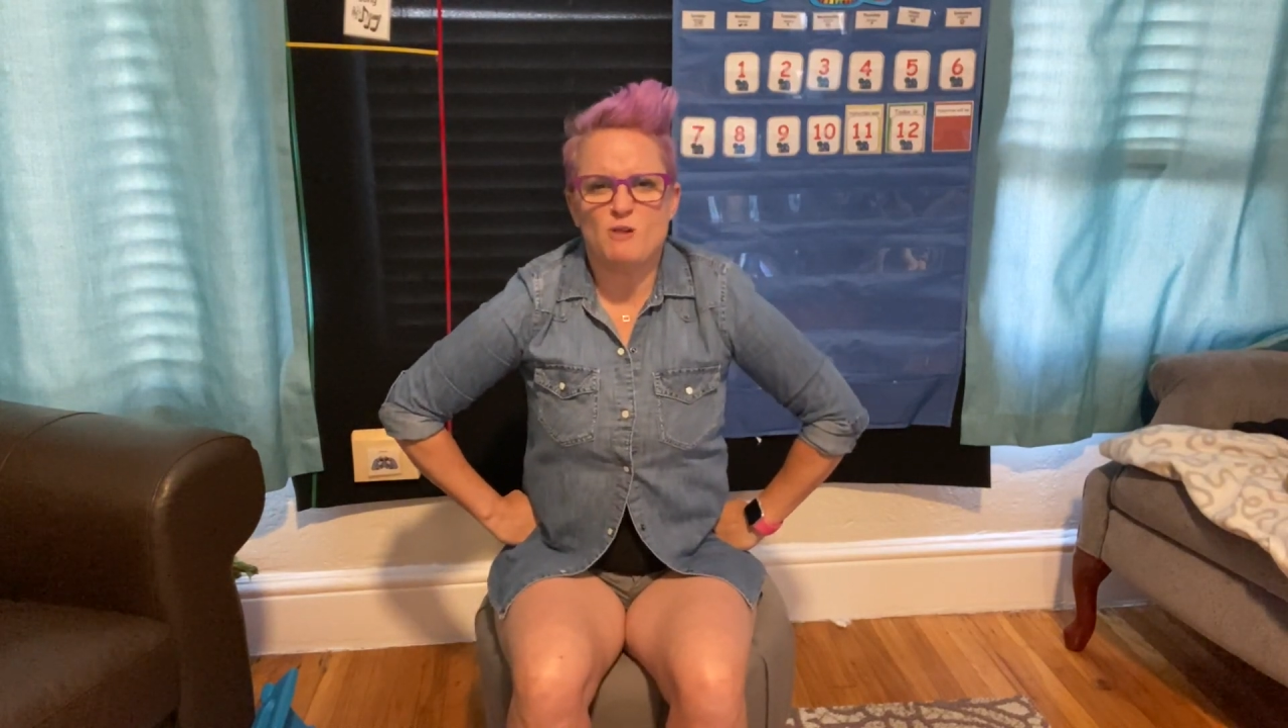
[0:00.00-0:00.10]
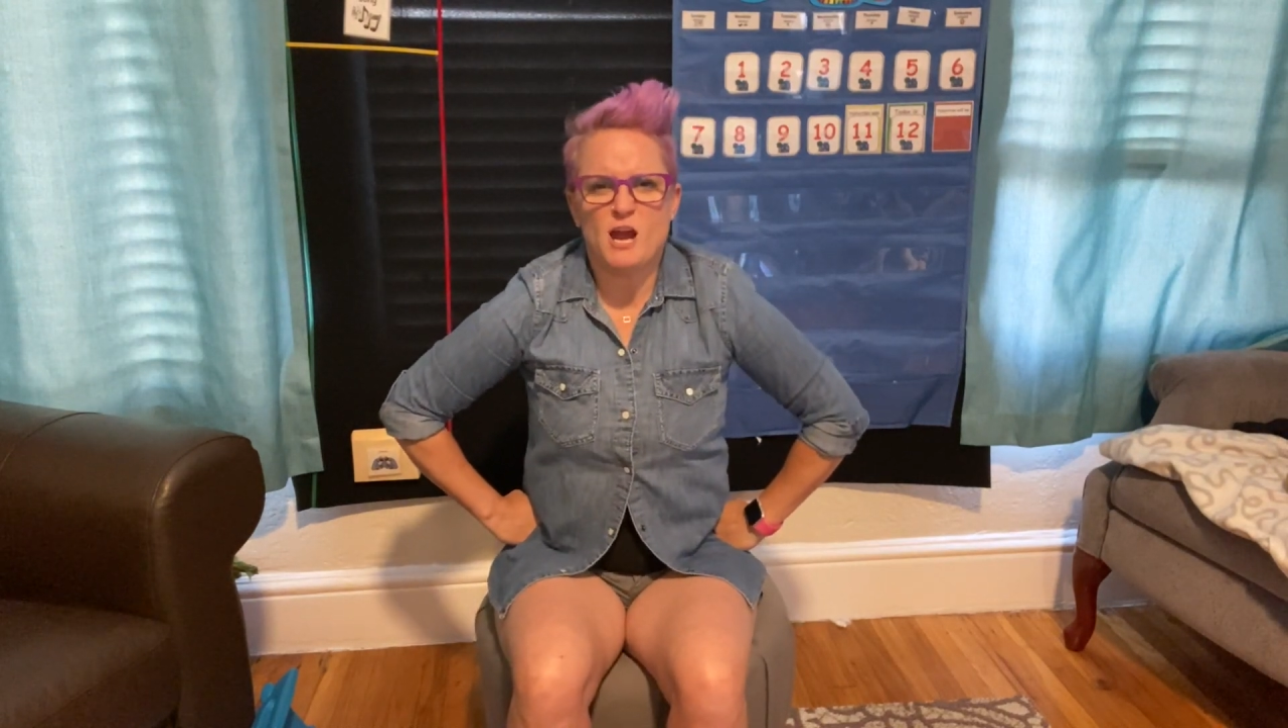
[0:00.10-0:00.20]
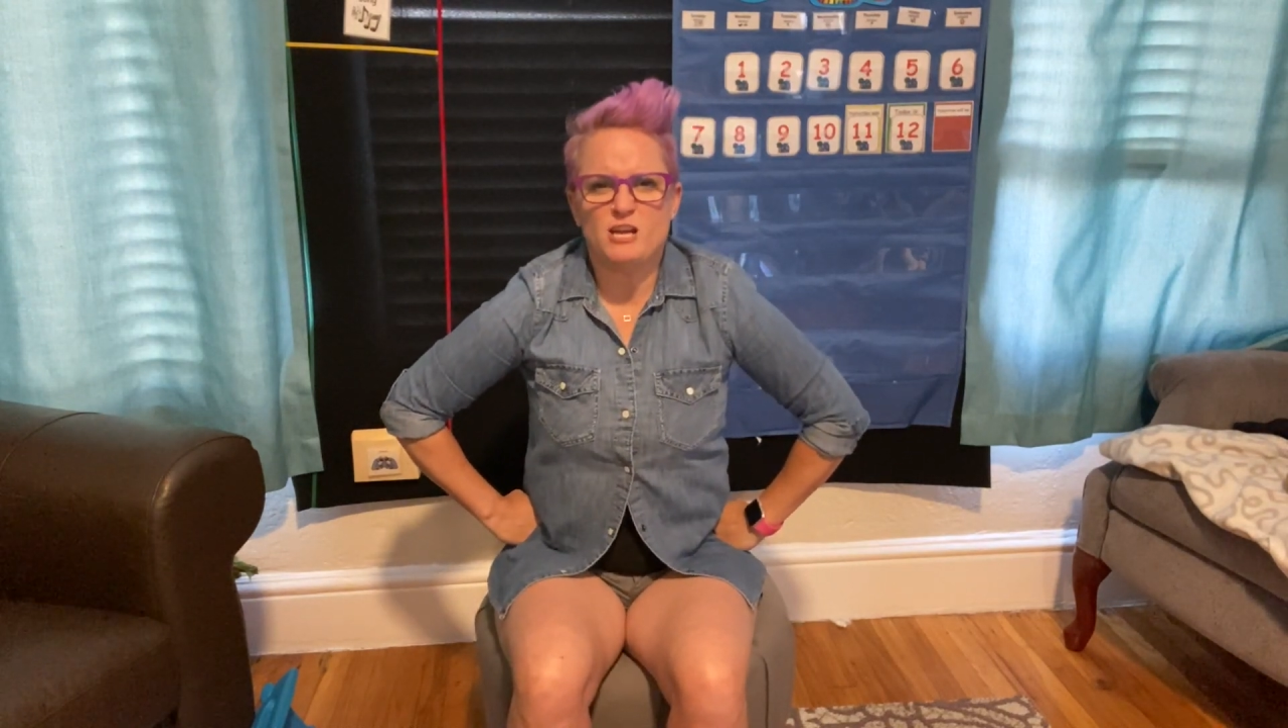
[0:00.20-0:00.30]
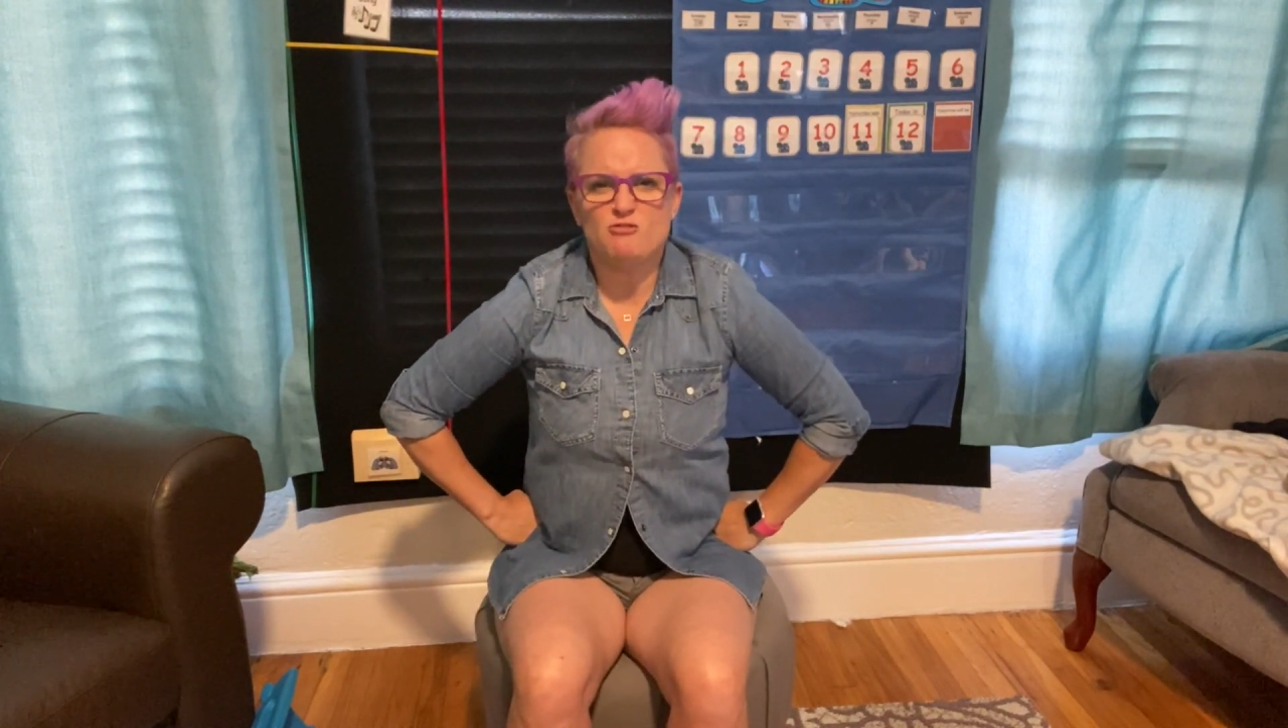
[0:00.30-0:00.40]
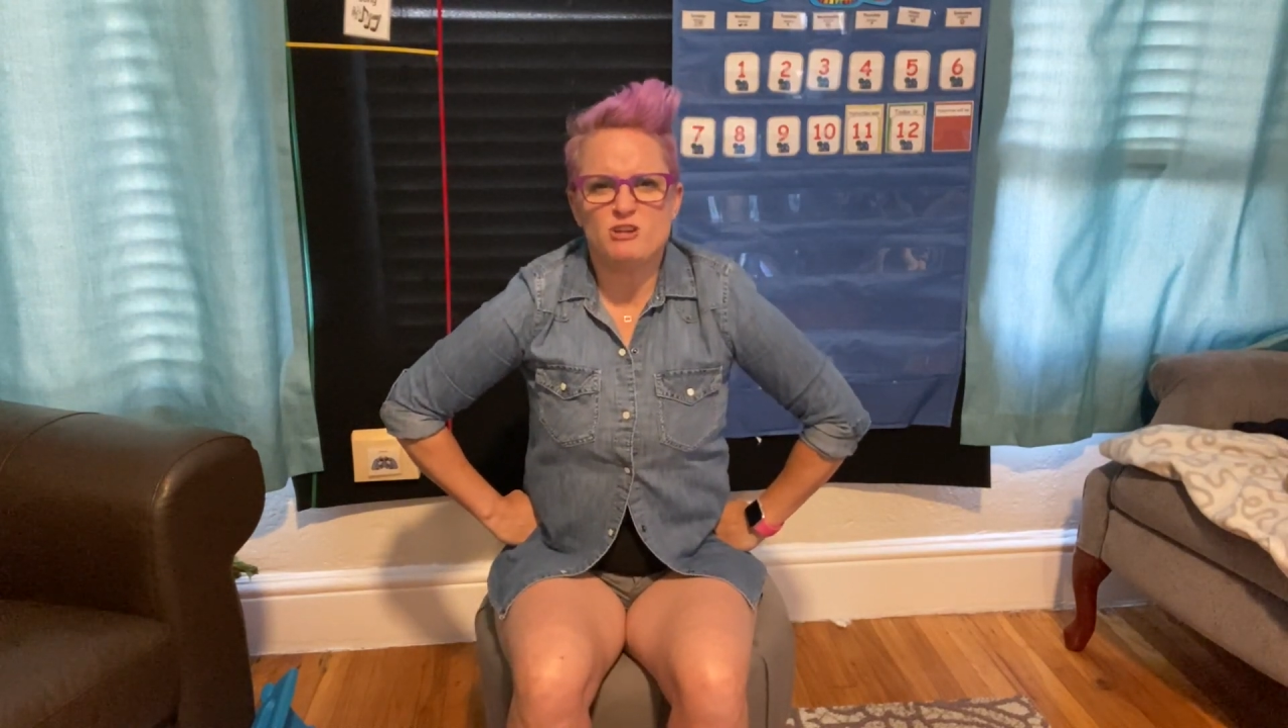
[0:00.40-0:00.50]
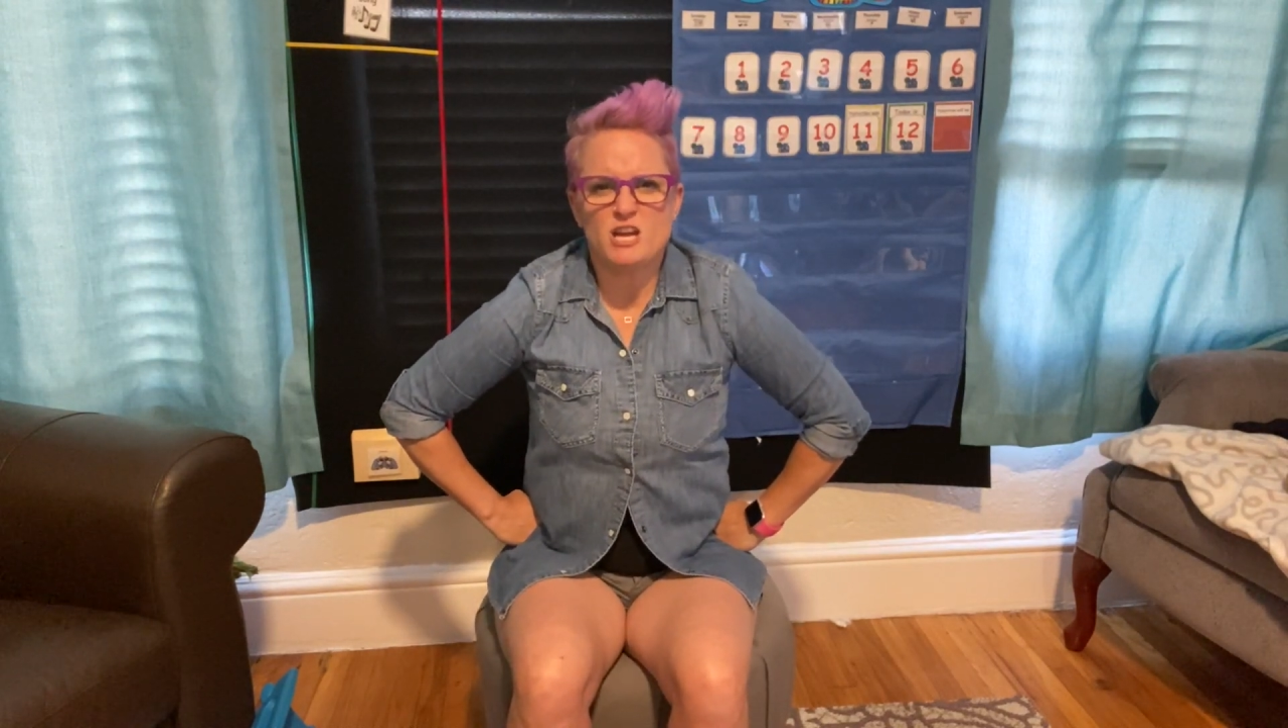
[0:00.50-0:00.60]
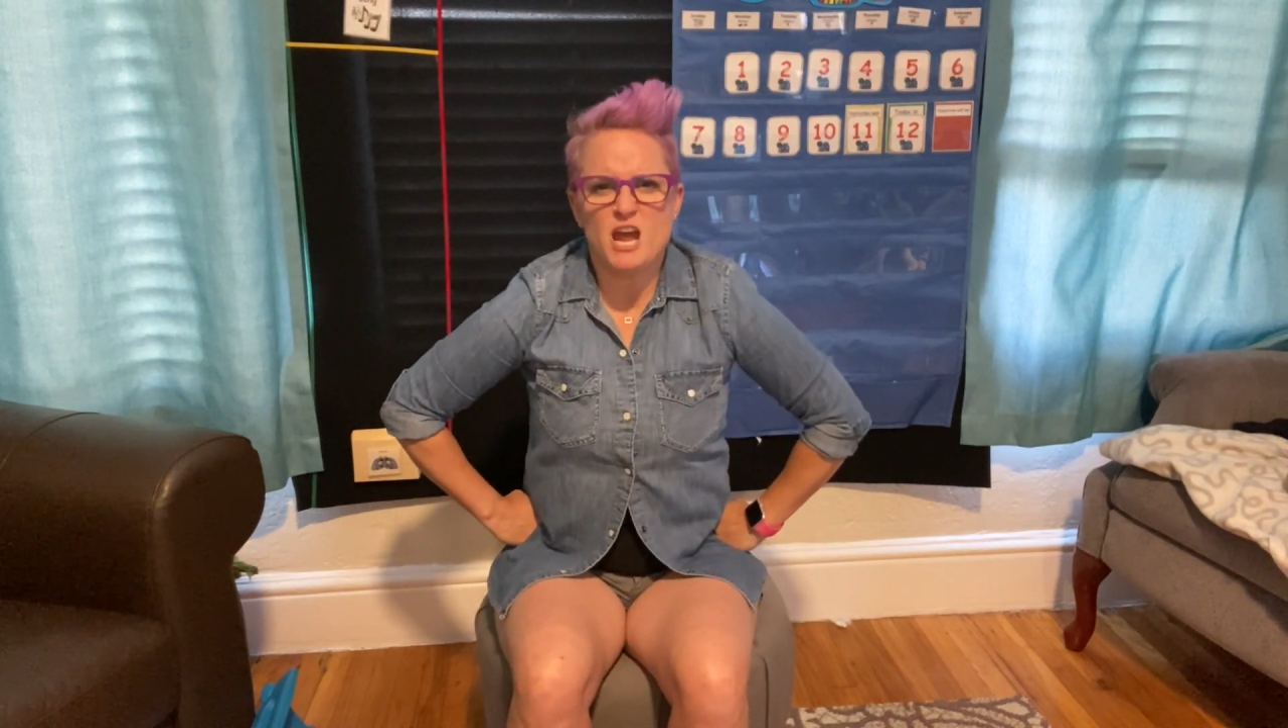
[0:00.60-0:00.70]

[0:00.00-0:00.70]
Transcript: angry,